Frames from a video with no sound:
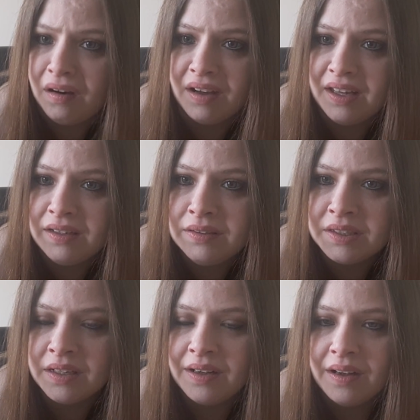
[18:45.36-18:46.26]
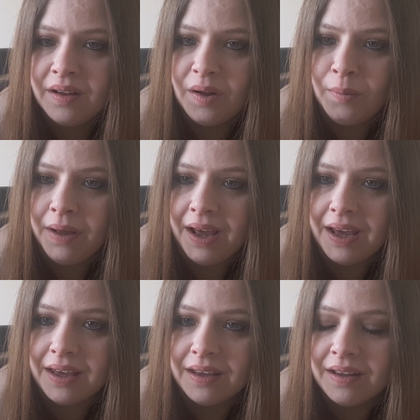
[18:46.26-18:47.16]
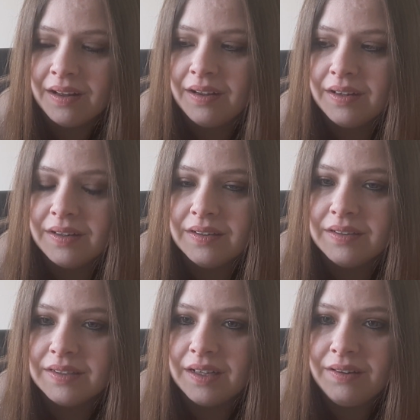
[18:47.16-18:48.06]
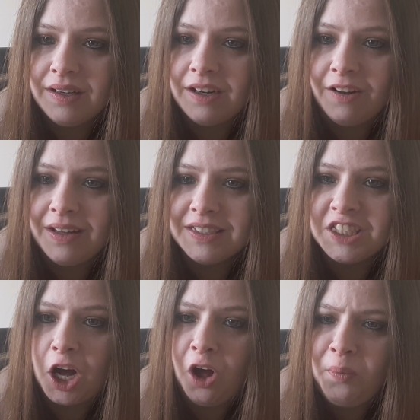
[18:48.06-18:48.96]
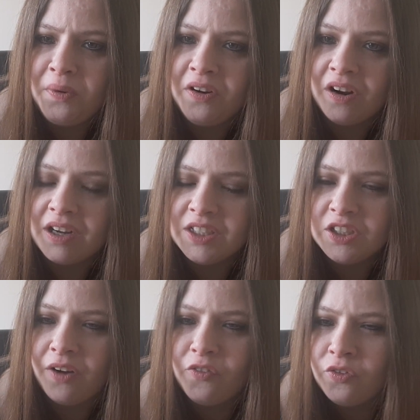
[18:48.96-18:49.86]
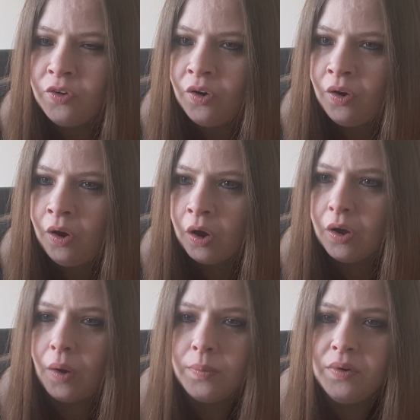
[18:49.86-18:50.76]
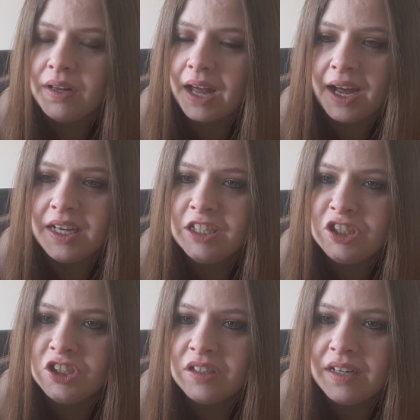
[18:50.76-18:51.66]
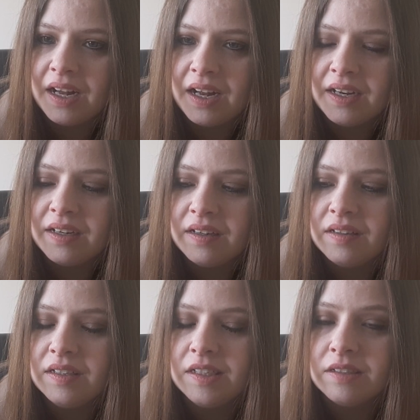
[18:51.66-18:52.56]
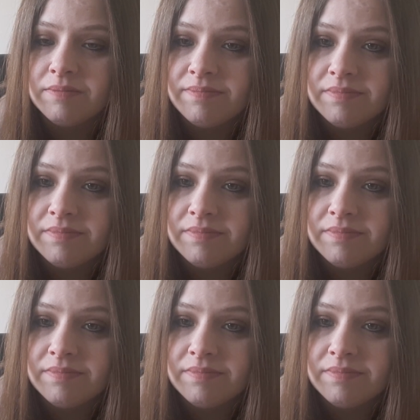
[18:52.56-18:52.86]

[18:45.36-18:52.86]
like for me. So, it's open lines of communication, and